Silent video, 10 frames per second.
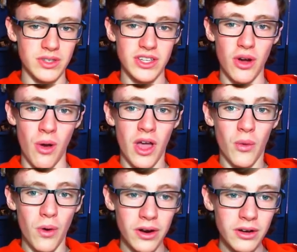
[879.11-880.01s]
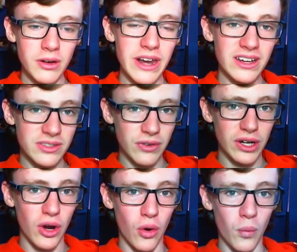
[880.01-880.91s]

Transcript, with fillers: So, we're going to, in the next video,